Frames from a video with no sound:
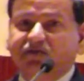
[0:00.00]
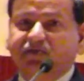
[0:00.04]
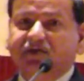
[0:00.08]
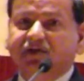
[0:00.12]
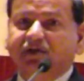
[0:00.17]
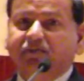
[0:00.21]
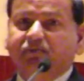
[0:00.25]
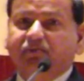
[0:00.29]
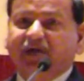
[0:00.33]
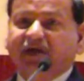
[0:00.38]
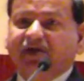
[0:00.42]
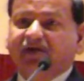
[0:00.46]
with
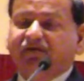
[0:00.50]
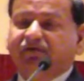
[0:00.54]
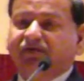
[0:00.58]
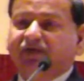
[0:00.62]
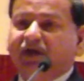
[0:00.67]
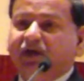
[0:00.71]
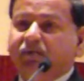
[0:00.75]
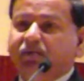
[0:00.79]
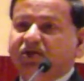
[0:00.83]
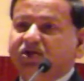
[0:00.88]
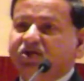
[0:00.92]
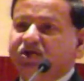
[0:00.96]
the impact of
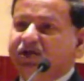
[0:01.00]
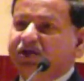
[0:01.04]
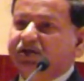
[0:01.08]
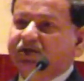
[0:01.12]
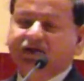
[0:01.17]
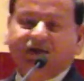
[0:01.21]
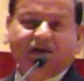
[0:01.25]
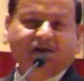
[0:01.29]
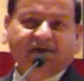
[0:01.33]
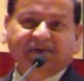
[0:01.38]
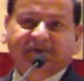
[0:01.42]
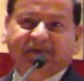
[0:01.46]
climate
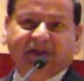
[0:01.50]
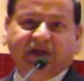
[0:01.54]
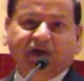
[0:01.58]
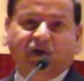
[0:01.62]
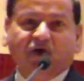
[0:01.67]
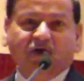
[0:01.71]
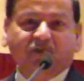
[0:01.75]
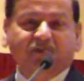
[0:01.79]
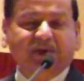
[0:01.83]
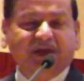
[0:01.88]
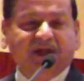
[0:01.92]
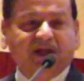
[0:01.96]
change. They're
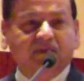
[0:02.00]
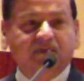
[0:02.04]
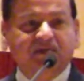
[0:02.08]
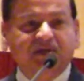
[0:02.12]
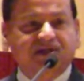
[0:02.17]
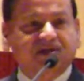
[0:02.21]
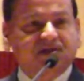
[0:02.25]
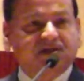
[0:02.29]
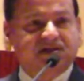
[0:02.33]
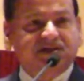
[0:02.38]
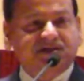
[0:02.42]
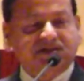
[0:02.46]
not big
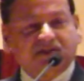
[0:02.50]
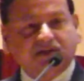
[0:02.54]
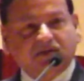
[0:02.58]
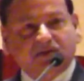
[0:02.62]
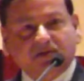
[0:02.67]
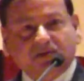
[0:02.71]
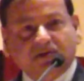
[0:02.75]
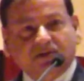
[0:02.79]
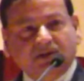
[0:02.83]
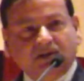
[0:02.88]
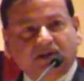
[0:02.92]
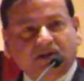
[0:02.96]
emitters,
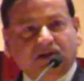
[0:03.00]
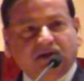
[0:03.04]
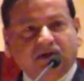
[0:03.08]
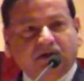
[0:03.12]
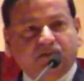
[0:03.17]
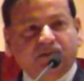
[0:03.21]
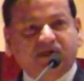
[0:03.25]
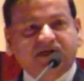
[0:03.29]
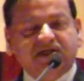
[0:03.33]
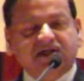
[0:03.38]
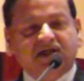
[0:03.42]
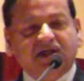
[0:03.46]
so
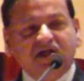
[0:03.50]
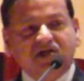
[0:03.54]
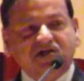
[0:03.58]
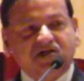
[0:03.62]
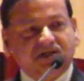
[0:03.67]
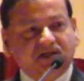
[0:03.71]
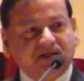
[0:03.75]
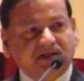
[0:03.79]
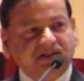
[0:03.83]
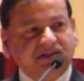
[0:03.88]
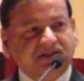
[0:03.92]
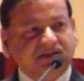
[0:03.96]

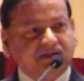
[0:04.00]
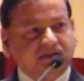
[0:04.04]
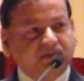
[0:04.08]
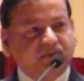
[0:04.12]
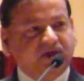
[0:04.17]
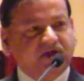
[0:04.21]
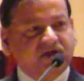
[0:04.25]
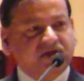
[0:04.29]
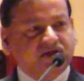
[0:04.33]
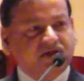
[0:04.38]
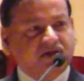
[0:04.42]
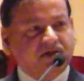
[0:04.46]
mitigation isn't a
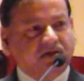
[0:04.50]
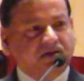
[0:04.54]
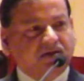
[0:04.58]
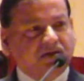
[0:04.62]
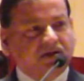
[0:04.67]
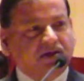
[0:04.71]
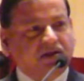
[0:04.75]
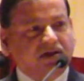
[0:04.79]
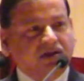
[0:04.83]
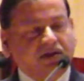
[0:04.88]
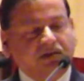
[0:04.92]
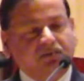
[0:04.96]
major
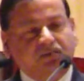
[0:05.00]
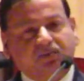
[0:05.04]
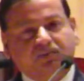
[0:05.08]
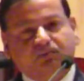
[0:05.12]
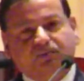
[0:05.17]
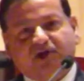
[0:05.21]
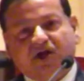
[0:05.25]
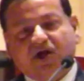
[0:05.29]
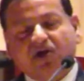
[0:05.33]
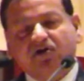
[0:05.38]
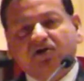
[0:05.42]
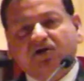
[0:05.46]

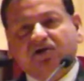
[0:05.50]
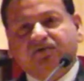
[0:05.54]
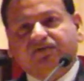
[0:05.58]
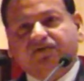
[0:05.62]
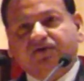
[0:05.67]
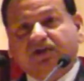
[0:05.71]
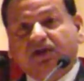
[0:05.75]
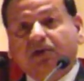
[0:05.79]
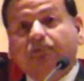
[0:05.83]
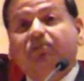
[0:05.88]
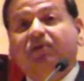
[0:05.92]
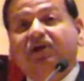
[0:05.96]
priority
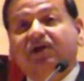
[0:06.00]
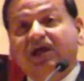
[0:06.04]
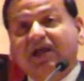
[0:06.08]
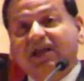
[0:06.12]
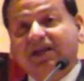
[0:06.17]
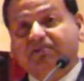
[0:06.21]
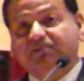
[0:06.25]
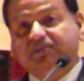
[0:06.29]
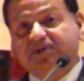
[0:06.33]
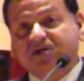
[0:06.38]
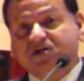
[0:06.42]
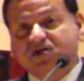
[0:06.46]
for them, but
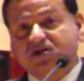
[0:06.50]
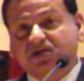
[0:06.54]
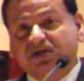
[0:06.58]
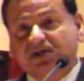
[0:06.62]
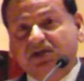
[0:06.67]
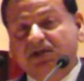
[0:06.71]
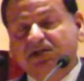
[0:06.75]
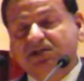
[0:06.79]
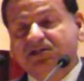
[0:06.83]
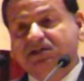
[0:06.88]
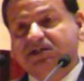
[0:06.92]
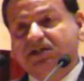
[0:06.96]
adaptation
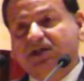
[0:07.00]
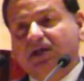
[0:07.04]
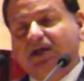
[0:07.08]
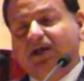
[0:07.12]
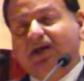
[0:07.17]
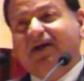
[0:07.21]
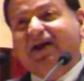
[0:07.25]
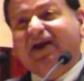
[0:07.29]
is.